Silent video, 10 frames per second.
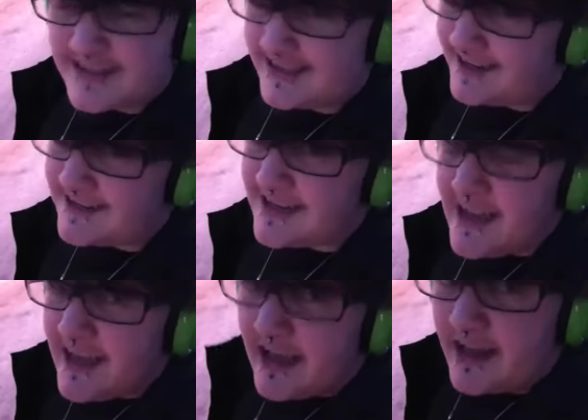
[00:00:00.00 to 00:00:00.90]
Sucked.
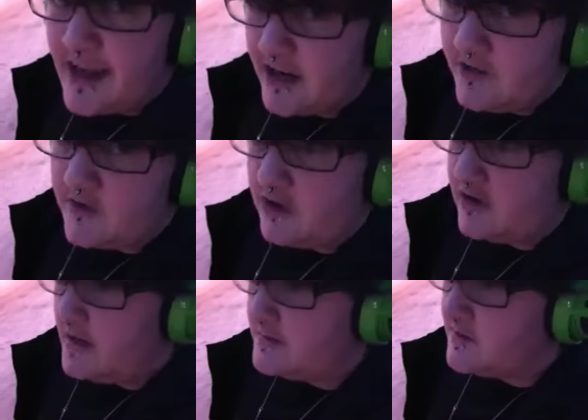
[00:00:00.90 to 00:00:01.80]
And I love car
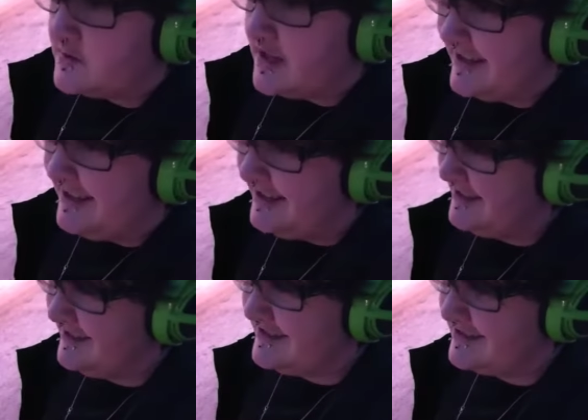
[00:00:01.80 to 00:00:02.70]
games, so it's like,
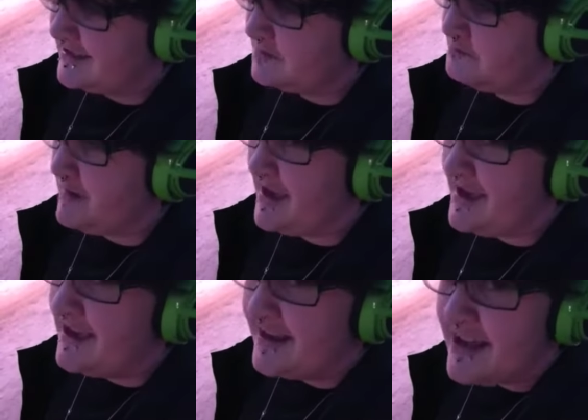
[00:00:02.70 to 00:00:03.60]
this is
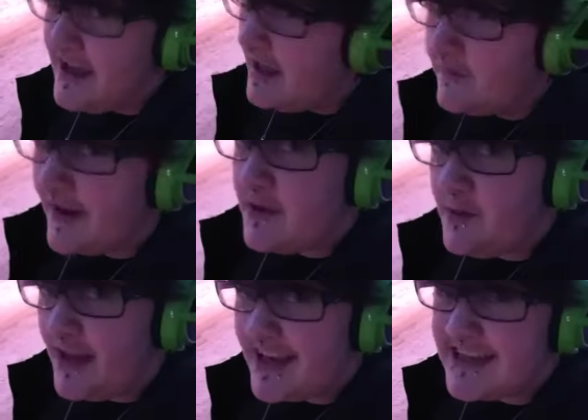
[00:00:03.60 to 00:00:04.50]
bad. If I
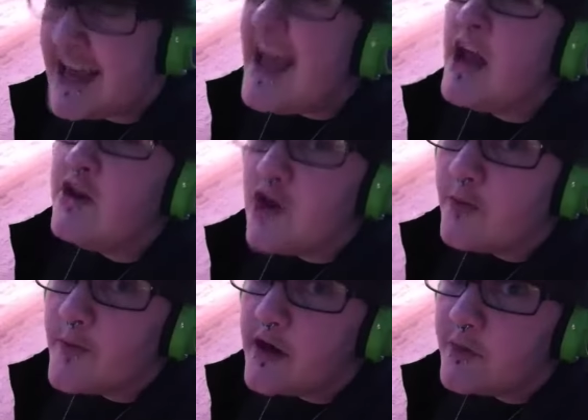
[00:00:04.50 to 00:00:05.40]
don't like it,
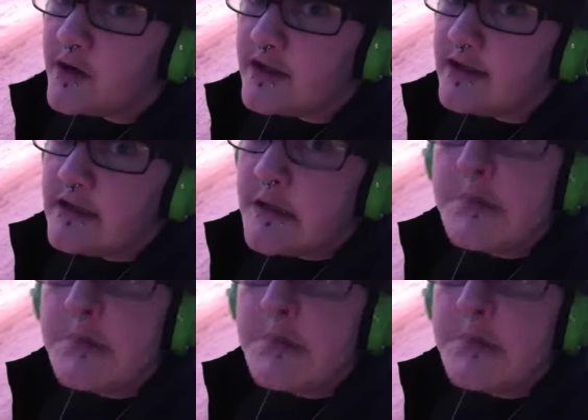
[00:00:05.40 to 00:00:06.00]
nobody will.